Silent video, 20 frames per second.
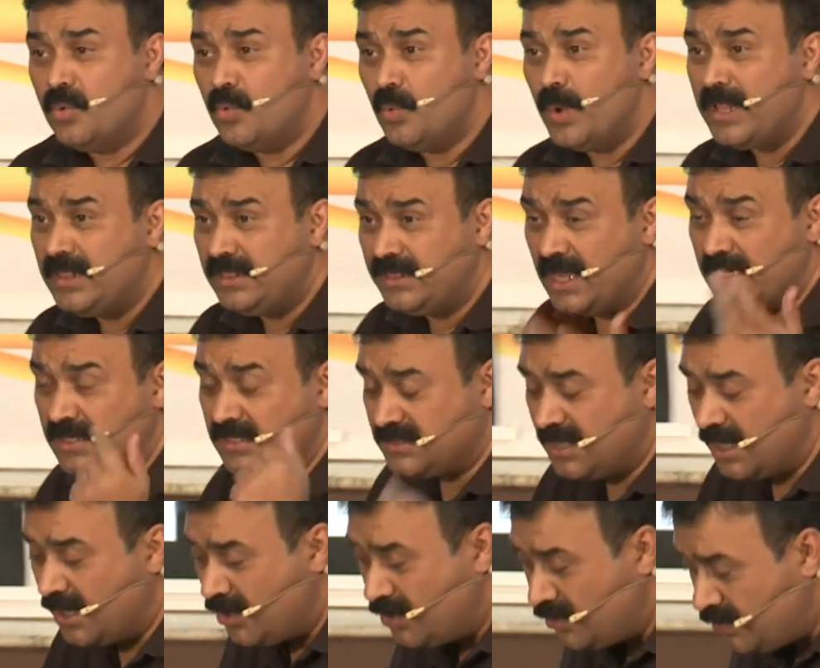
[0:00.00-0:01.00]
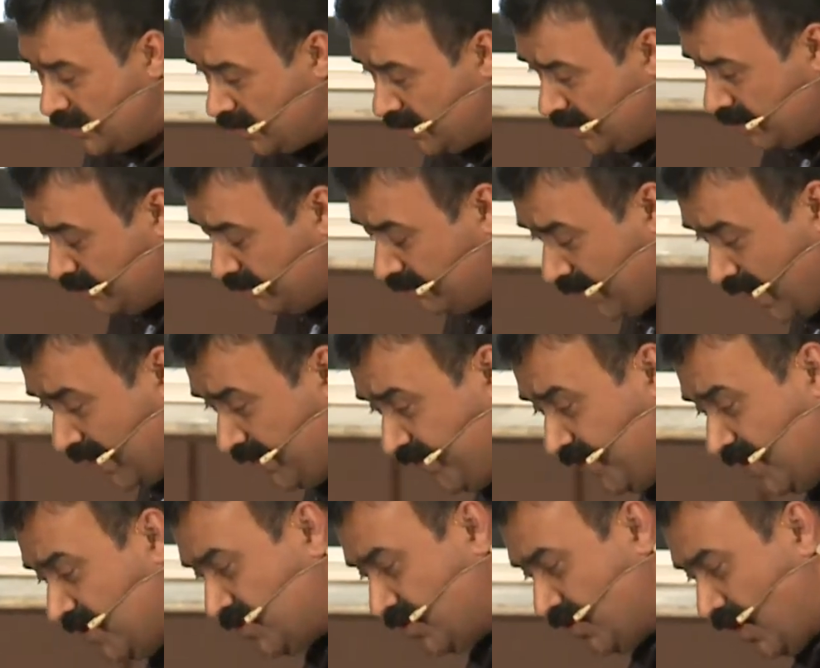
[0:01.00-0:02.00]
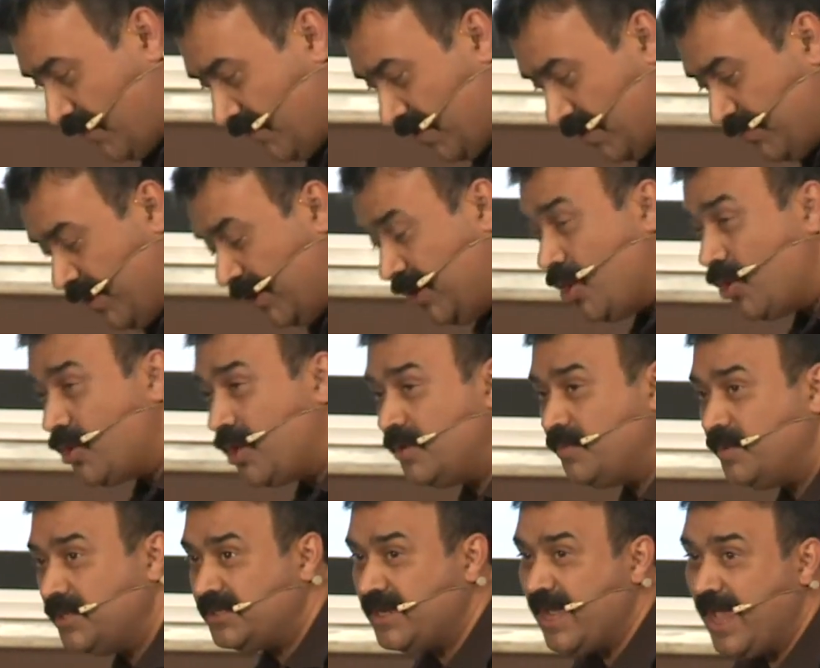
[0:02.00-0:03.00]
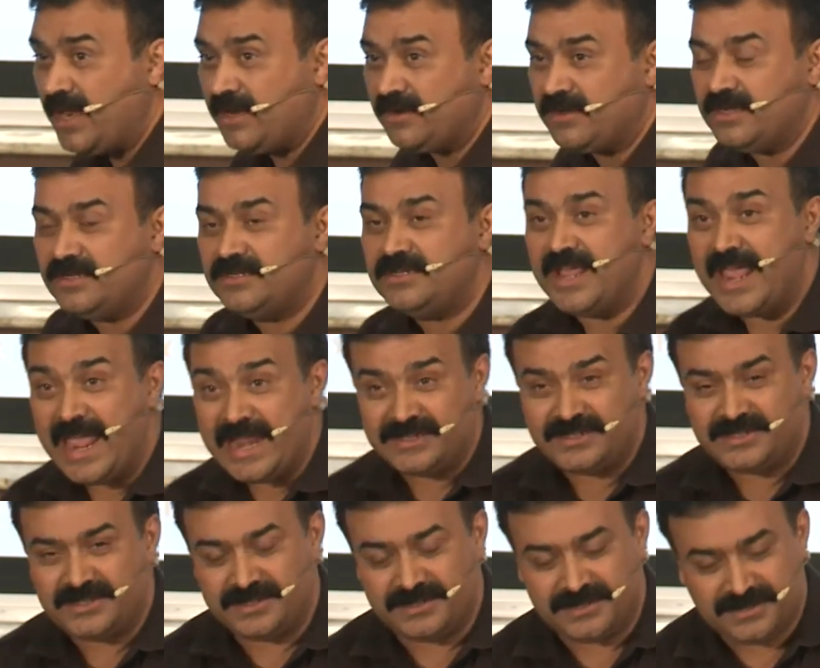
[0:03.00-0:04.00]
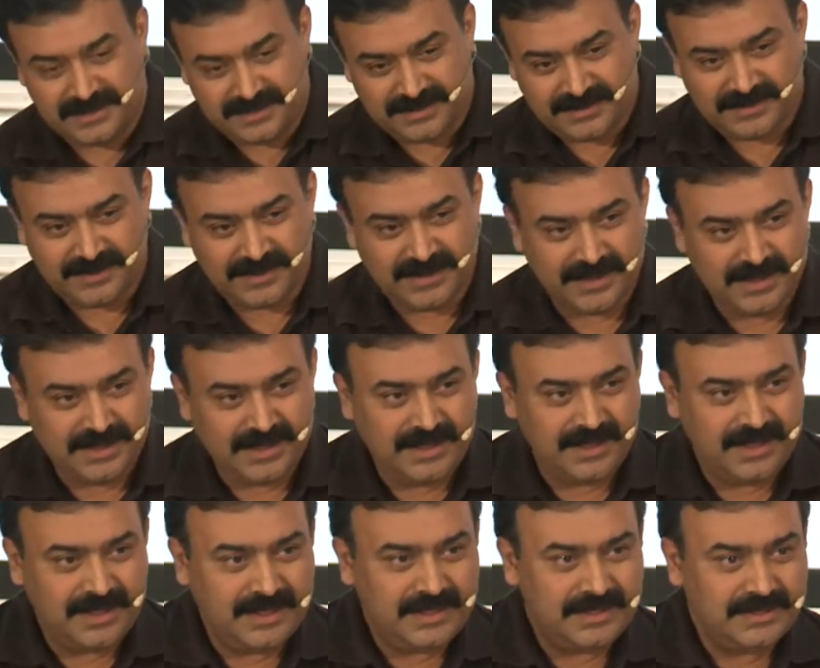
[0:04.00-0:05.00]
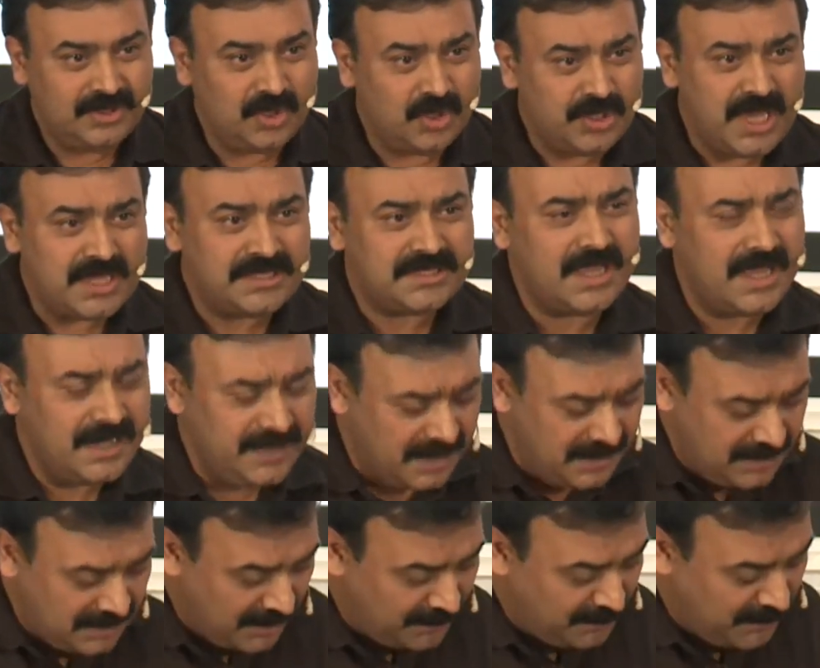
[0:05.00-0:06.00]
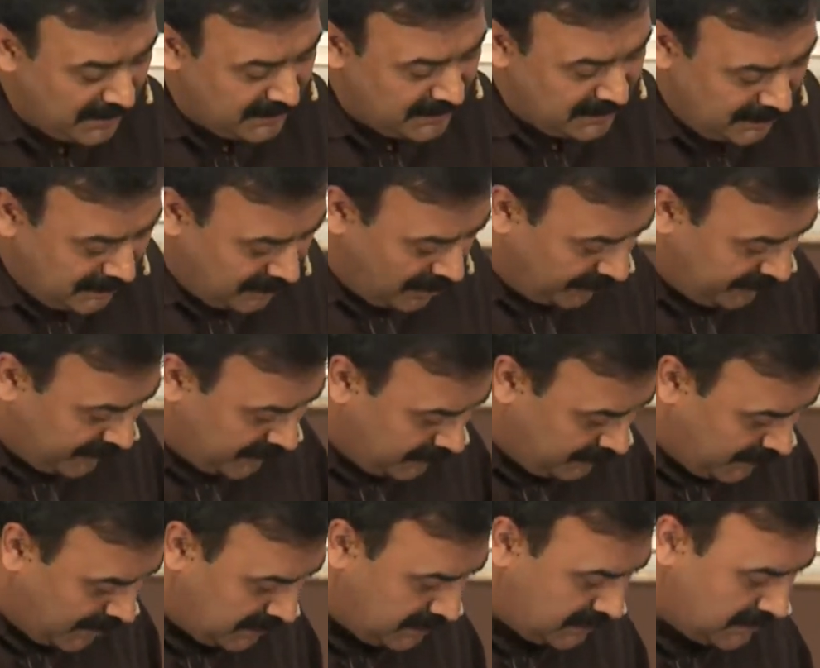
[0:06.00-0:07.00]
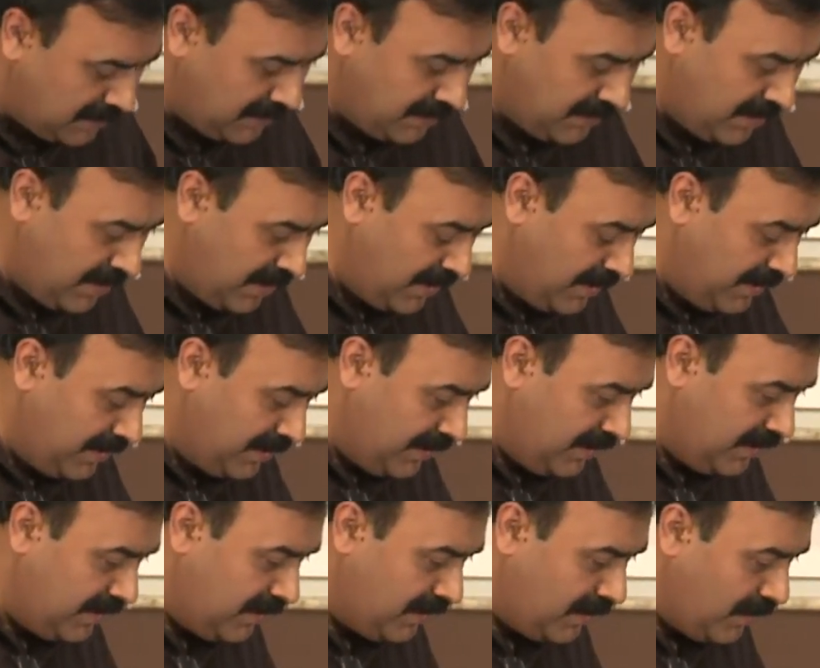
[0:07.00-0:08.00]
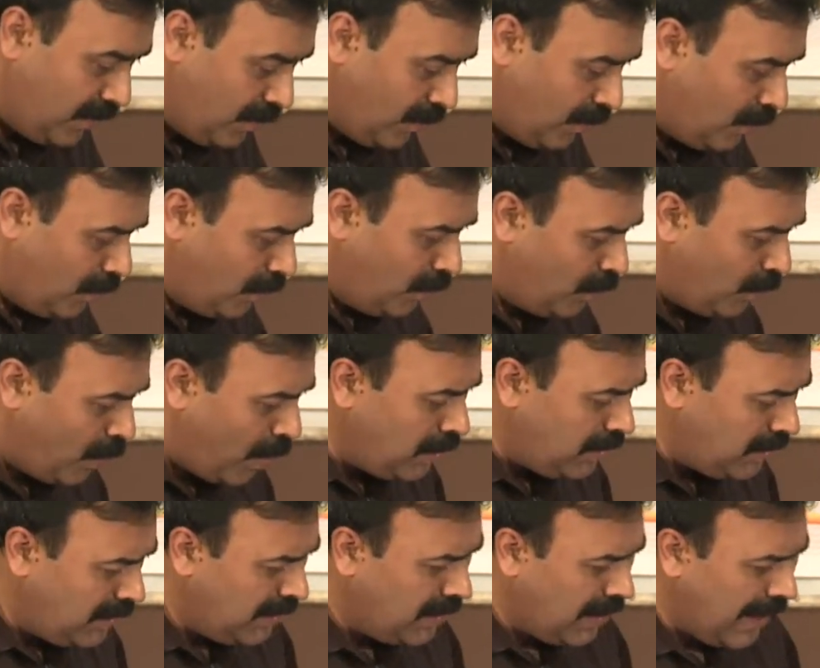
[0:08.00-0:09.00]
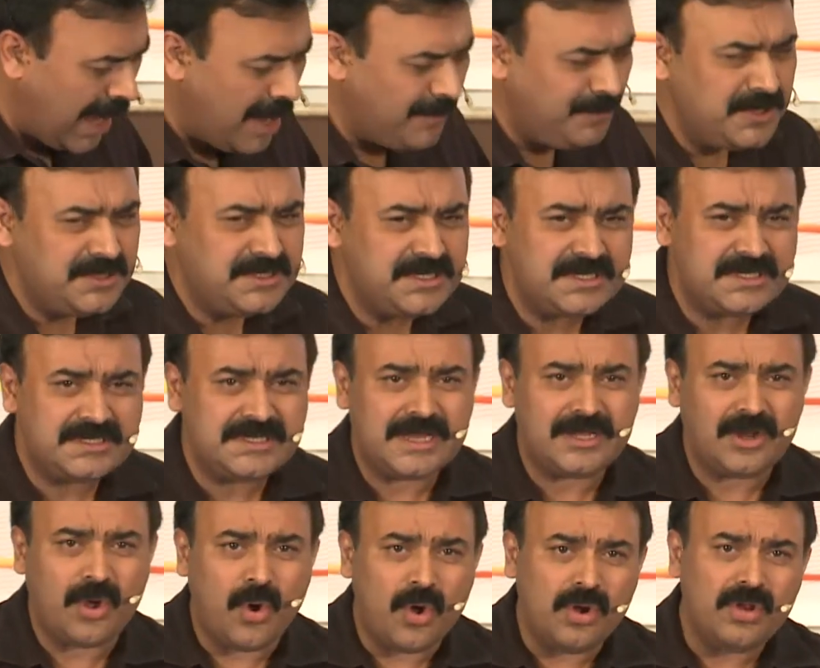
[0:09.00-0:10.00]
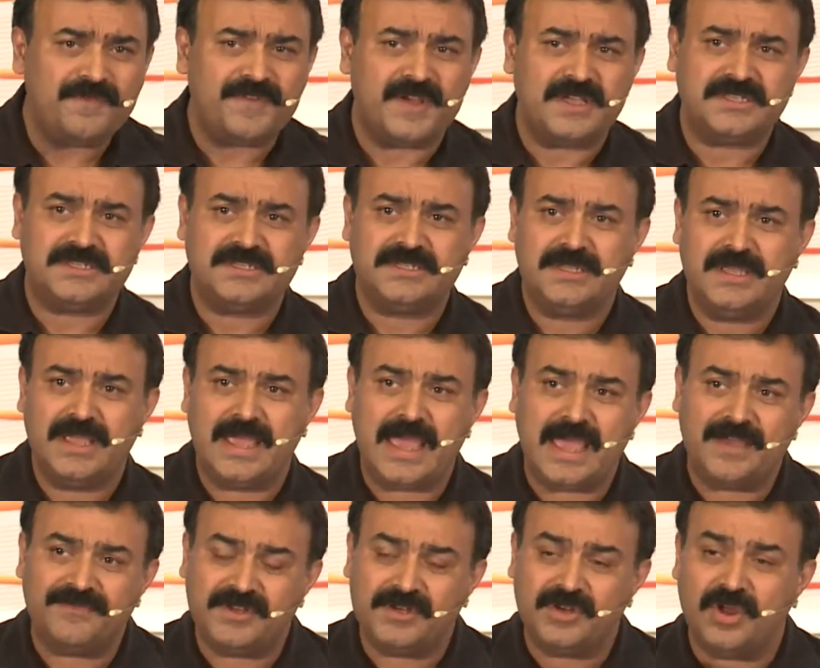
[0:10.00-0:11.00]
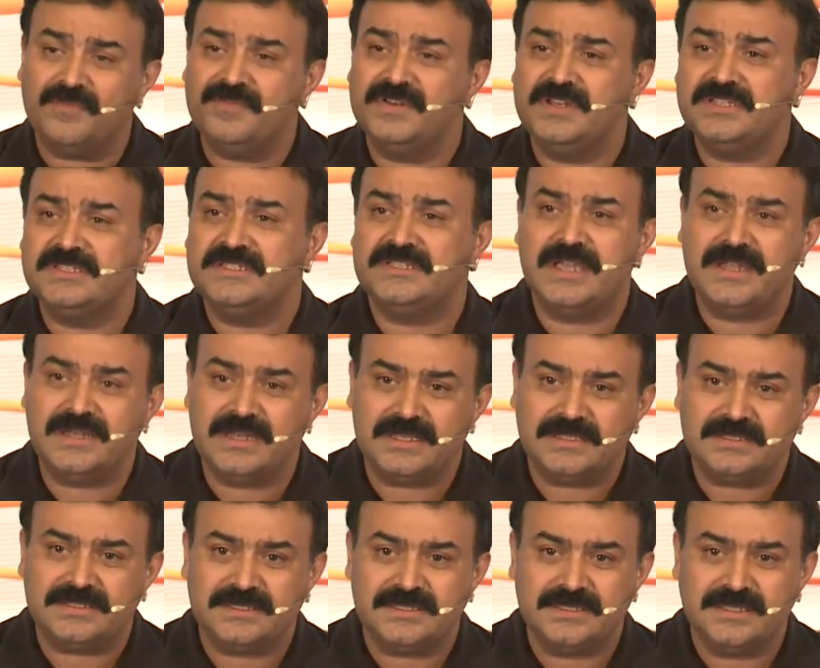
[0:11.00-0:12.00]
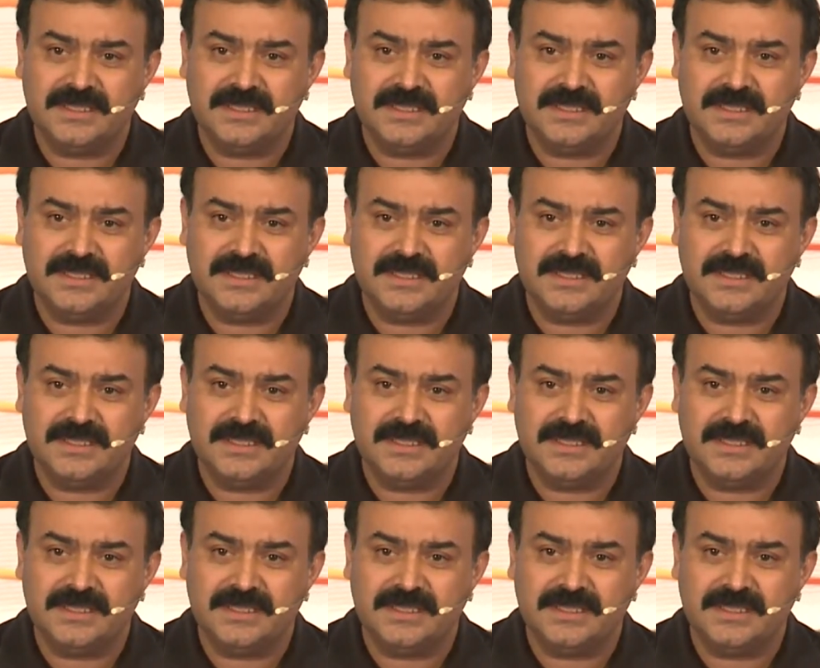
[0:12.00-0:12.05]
Well, that is how my first novel, Mediocre but Arrogant, ended. So yes, I did complete a novel, but what happens is that all of us have a novel inside us.